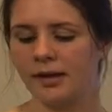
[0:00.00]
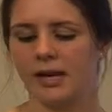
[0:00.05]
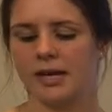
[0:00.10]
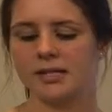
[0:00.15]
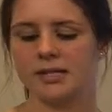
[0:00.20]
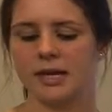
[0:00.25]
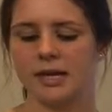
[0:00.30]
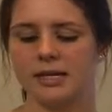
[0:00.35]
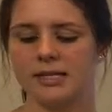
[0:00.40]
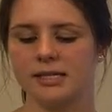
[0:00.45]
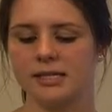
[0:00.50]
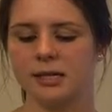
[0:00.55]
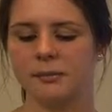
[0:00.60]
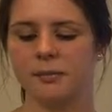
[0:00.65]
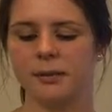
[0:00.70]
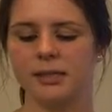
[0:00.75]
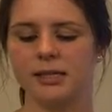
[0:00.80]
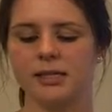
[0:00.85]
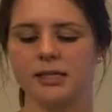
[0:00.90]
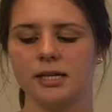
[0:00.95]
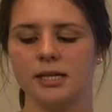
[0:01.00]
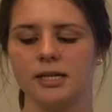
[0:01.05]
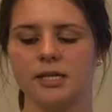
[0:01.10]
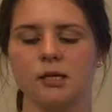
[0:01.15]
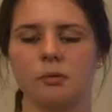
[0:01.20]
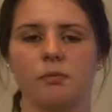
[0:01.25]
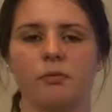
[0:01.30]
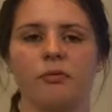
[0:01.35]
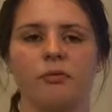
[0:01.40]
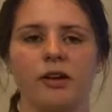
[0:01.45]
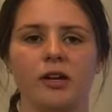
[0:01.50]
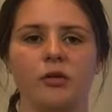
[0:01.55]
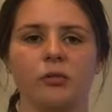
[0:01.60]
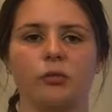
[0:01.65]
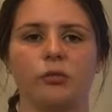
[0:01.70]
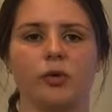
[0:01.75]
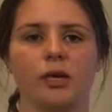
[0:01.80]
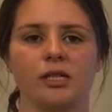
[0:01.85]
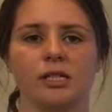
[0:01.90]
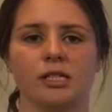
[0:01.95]
as it has the ability to prevent
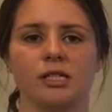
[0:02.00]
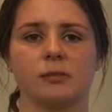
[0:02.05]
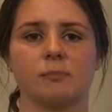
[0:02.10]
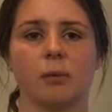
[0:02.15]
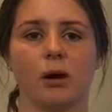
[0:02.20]
risks